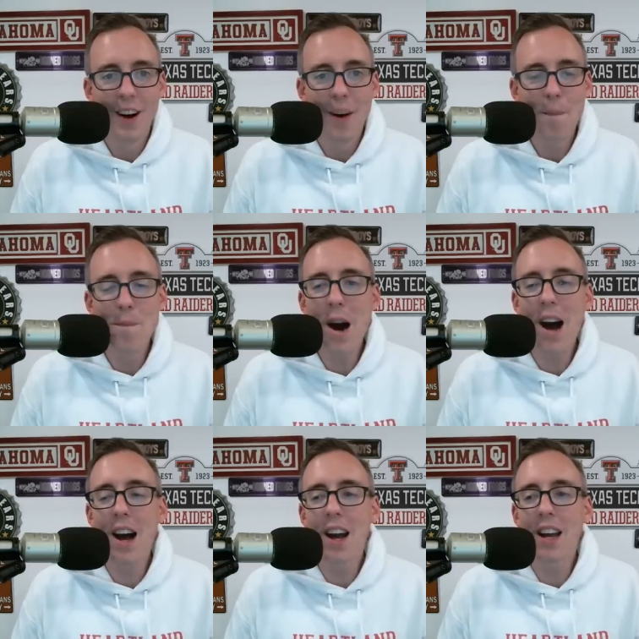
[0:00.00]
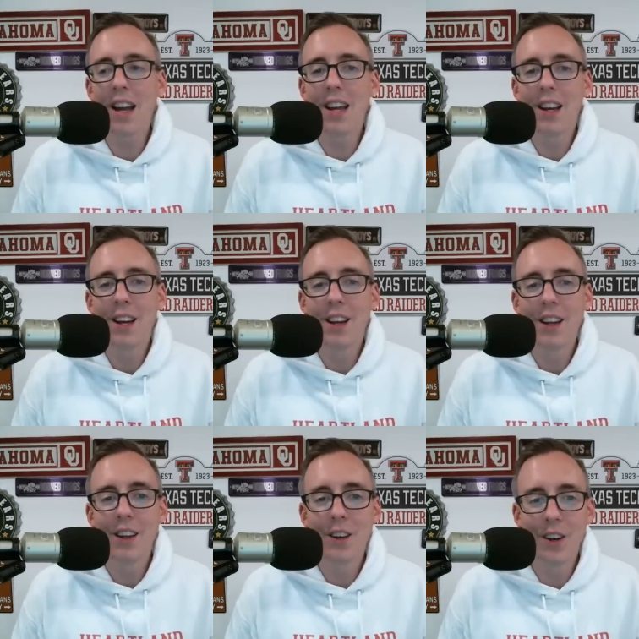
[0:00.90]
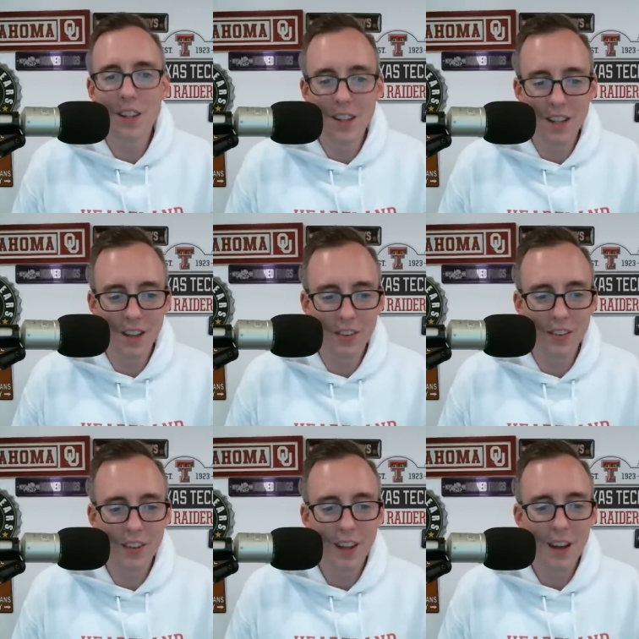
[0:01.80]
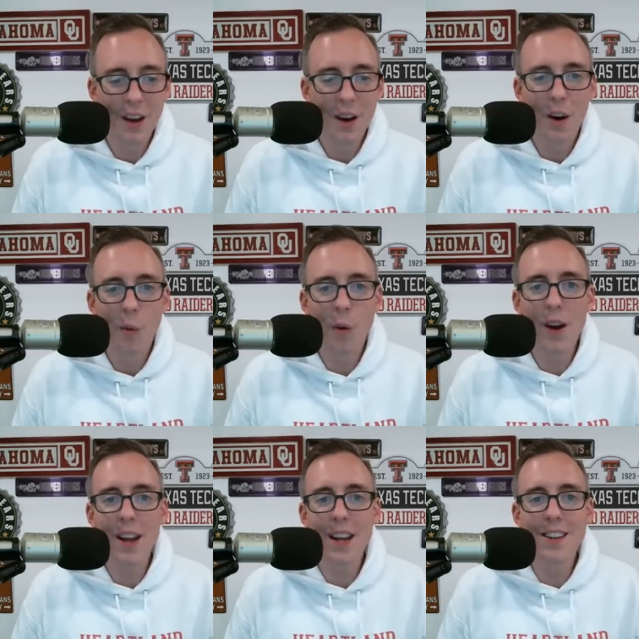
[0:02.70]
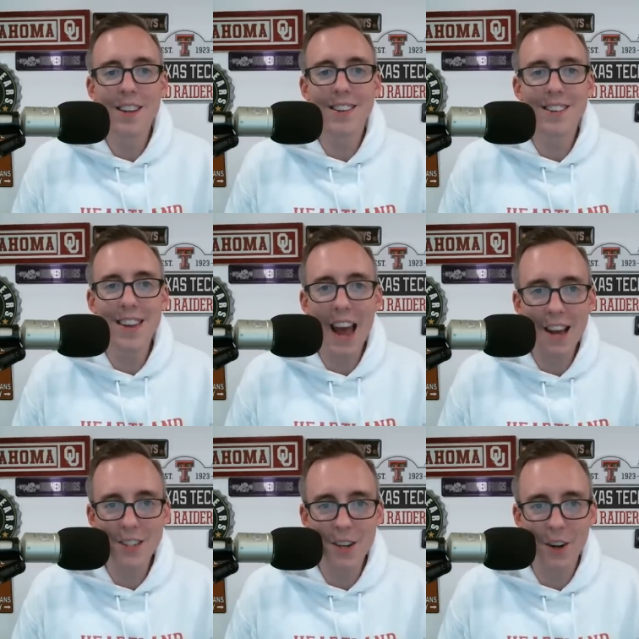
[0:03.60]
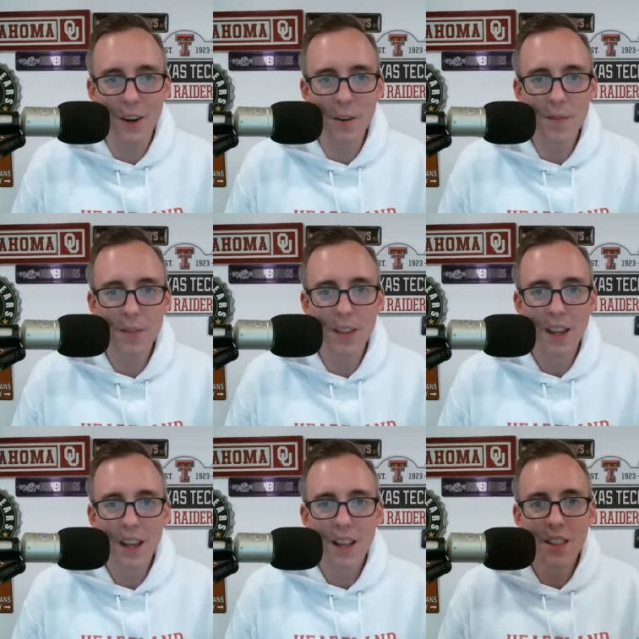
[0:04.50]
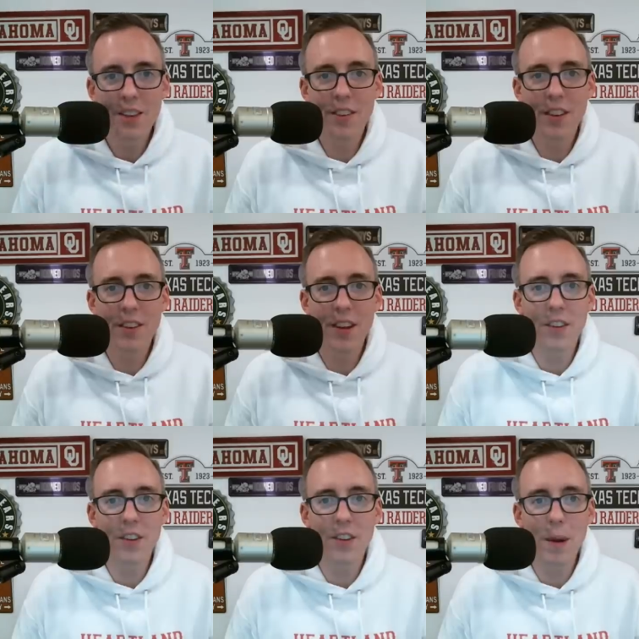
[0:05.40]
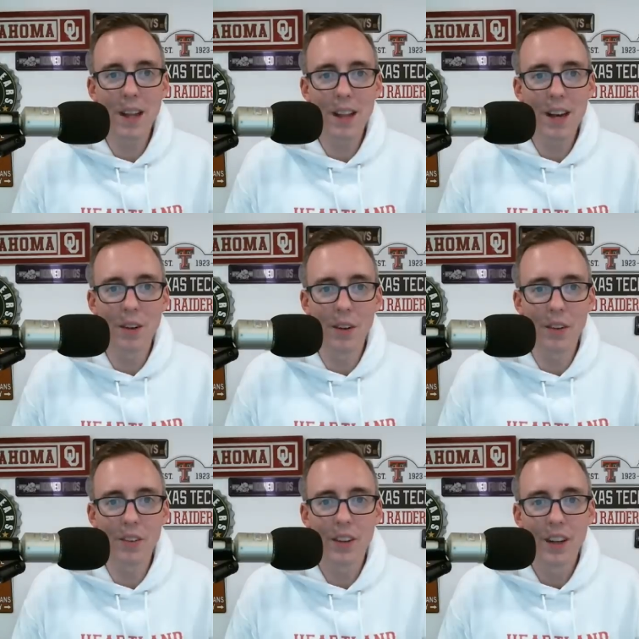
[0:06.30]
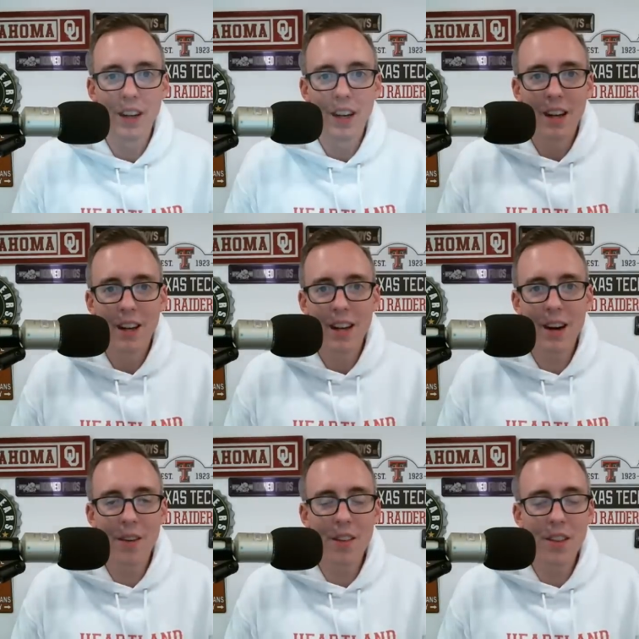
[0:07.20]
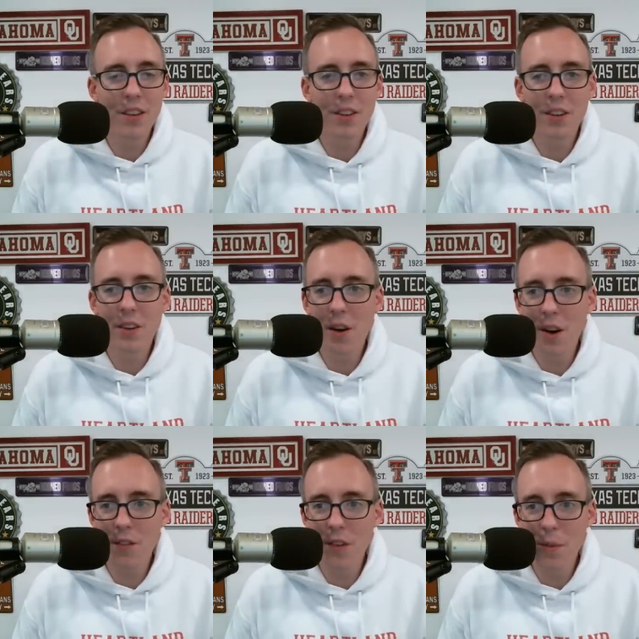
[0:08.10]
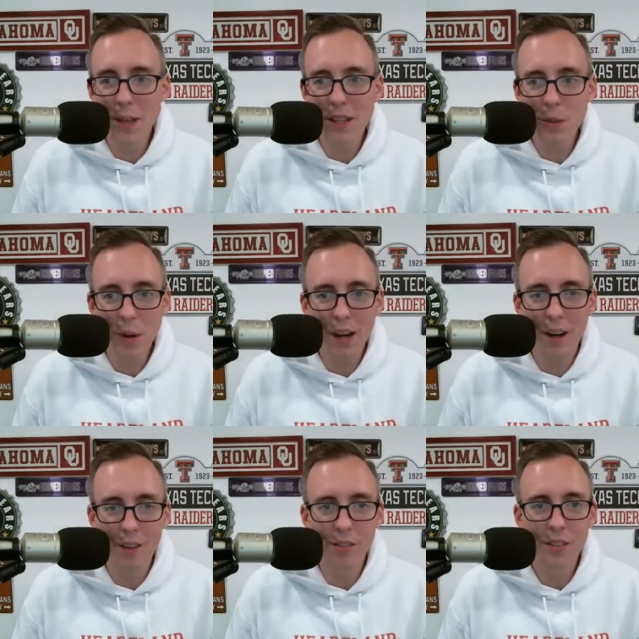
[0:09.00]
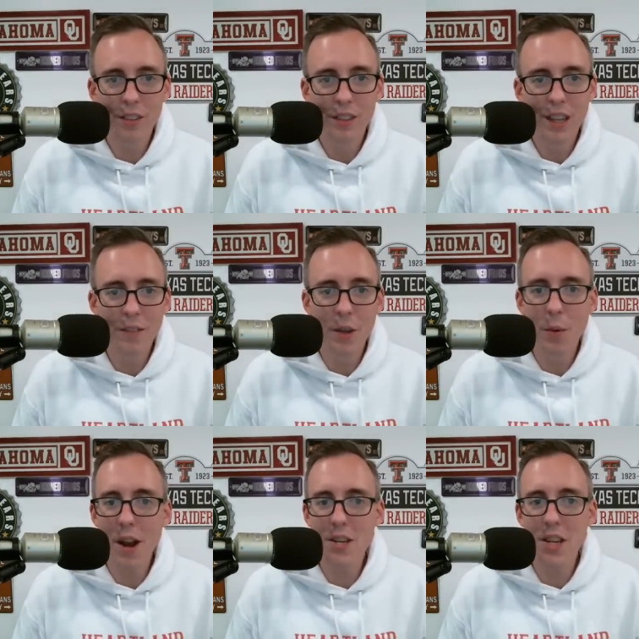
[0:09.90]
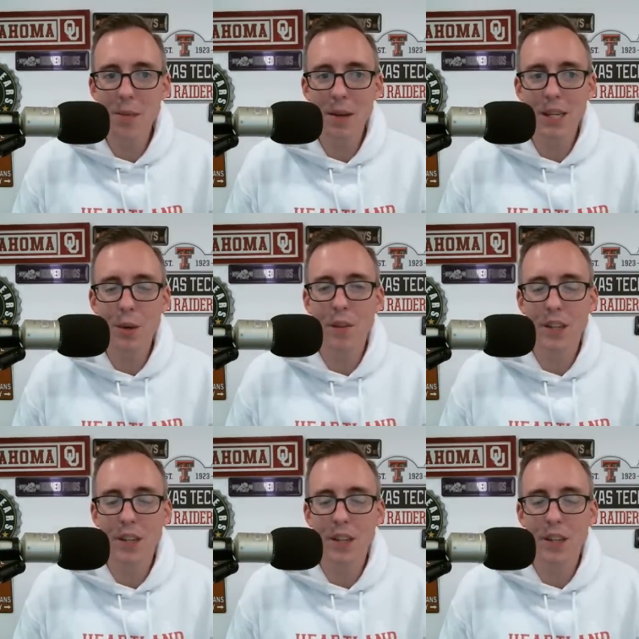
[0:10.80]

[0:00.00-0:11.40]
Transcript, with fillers: My goodness. What a disaster this is on so many levels. Now, this is good for the Big 12. If you want to see the Big 12